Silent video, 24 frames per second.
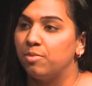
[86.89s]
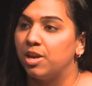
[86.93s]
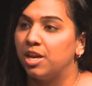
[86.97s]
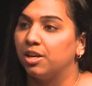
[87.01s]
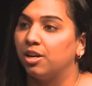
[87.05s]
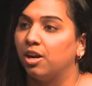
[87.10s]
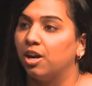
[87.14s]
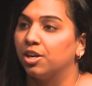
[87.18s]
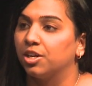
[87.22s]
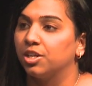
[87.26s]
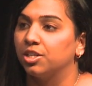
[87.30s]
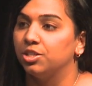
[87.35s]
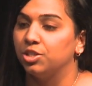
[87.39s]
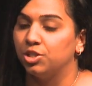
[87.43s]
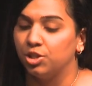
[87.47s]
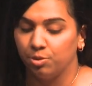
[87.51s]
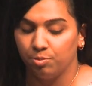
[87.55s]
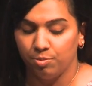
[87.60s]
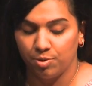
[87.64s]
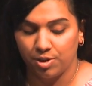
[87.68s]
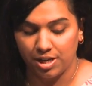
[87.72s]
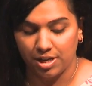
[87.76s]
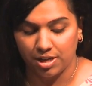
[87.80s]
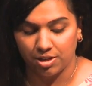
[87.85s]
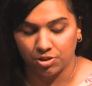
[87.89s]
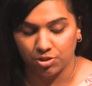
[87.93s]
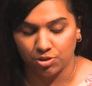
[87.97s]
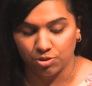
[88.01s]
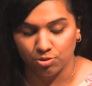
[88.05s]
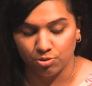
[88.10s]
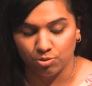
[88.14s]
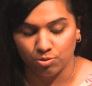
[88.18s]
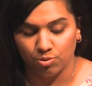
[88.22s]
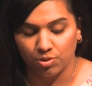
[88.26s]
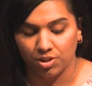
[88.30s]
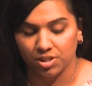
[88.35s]
make are contributing
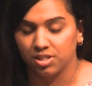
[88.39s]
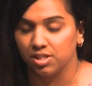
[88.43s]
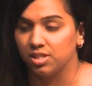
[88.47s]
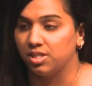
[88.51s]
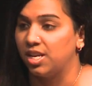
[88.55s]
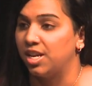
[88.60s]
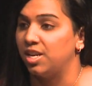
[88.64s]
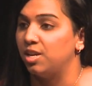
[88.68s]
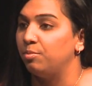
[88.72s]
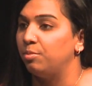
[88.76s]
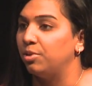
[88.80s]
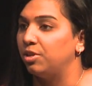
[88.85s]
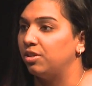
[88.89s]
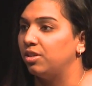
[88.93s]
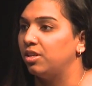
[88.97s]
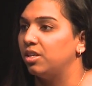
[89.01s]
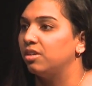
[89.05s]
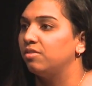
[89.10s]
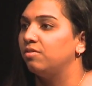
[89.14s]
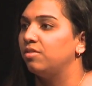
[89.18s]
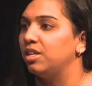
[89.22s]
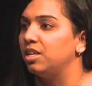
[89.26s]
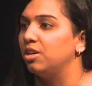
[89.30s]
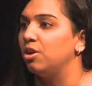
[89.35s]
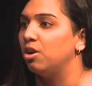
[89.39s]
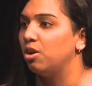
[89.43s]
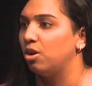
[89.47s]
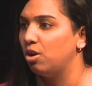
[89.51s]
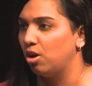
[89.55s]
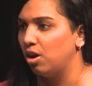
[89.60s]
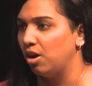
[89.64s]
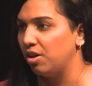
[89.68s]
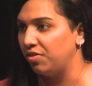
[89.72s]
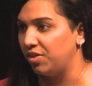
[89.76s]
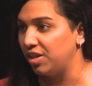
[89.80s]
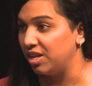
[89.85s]
to the sustainability of the
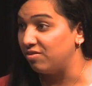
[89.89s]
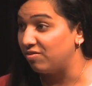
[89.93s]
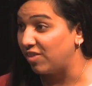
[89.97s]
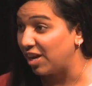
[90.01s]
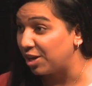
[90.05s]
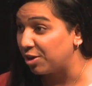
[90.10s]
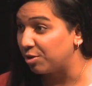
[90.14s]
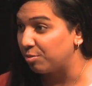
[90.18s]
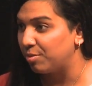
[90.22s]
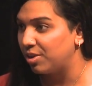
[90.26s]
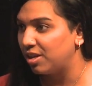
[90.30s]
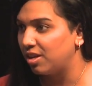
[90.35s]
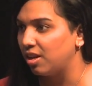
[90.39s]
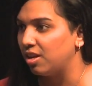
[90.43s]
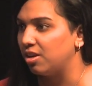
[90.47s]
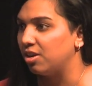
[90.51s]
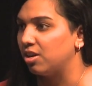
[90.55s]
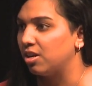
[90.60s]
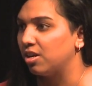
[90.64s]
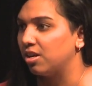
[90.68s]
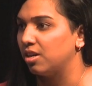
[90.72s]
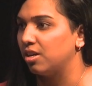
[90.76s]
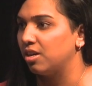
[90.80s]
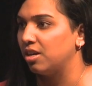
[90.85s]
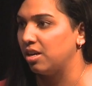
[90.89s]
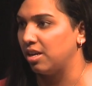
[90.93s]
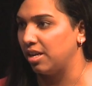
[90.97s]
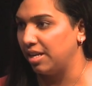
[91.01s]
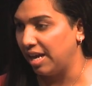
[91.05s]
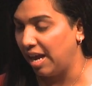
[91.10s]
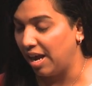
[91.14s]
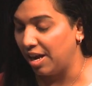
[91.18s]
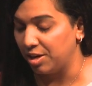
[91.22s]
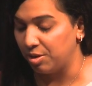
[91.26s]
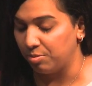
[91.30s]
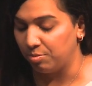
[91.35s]
environment and our
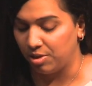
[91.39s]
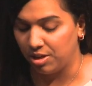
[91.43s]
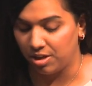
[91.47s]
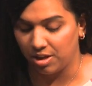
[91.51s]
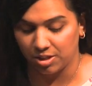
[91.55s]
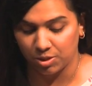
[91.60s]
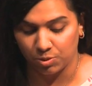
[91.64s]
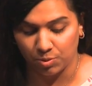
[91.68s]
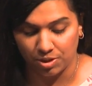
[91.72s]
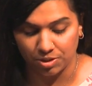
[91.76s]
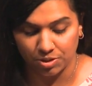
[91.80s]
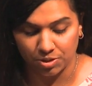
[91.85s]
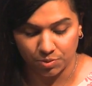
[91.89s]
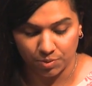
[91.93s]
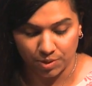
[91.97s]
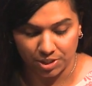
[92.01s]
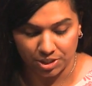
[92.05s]
economy as well as the